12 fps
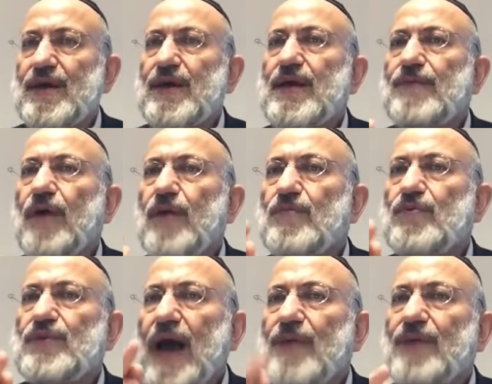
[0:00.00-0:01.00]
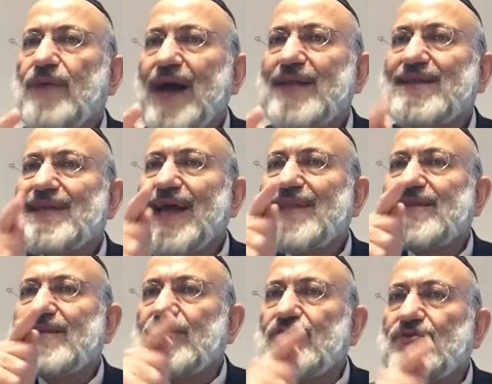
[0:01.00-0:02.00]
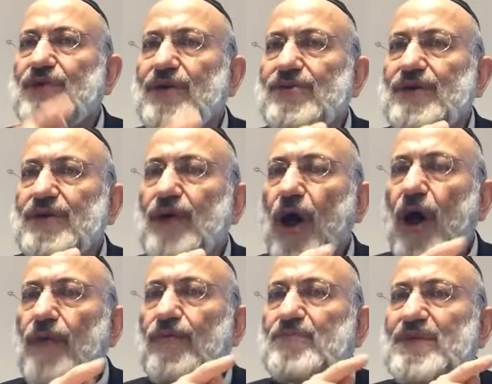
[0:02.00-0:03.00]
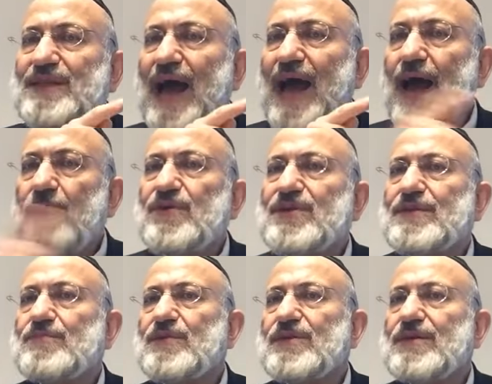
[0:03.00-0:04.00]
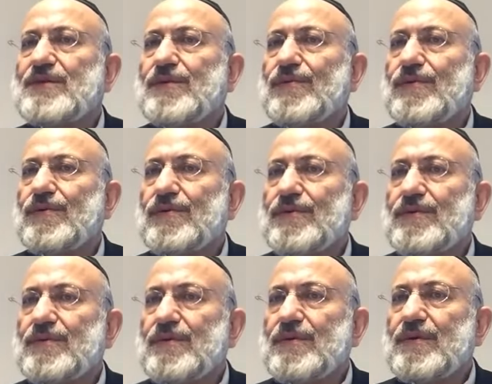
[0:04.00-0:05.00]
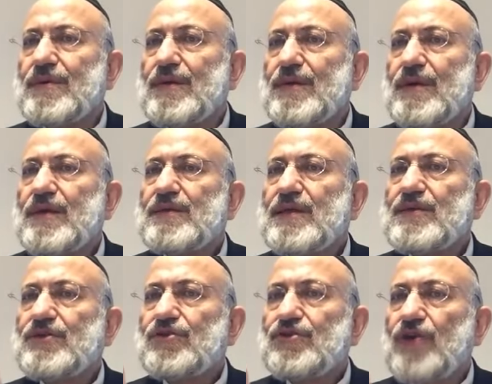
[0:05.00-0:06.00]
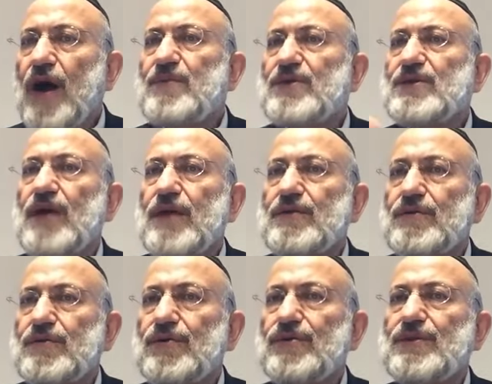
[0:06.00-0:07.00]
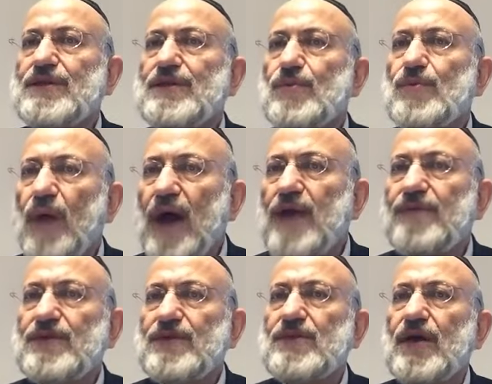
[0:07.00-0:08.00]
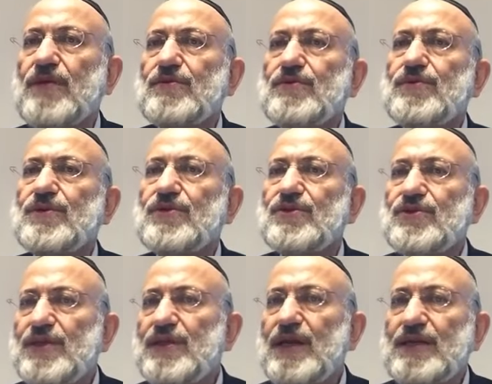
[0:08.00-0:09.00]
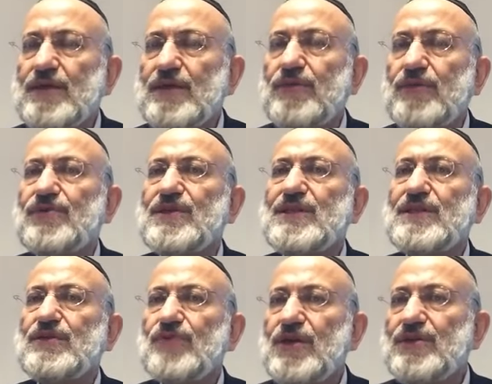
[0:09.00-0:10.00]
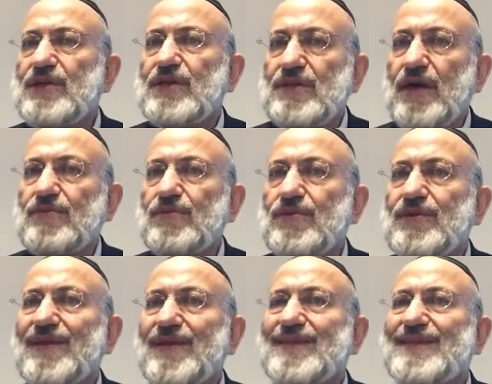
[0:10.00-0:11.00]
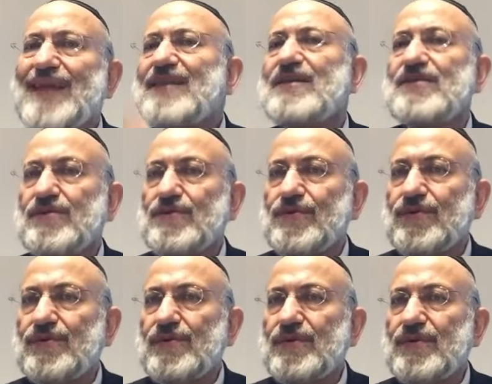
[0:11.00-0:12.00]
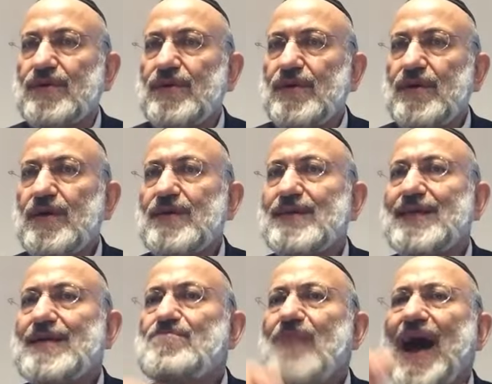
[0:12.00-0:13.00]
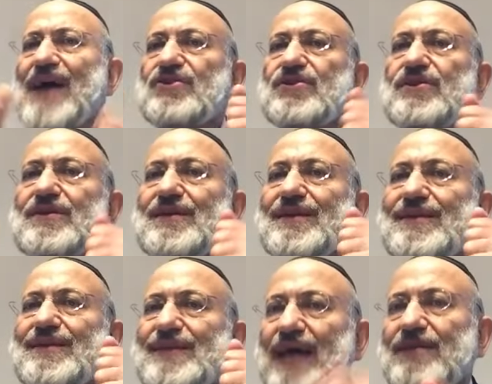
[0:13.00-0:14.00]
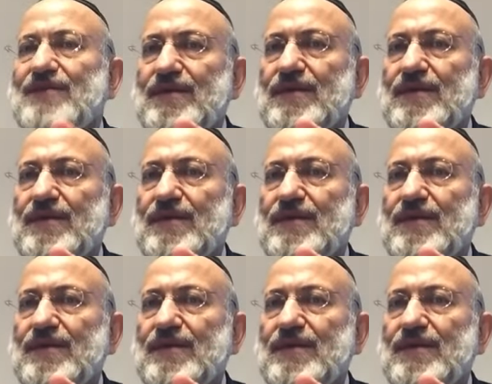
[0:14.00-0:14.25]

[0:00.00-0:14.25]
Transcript: If I would have had that situation, I would be the happiest person in the world. This job is not good, this wife is not good, this children is not good, this situation is not good. That is good. The imaginary is that.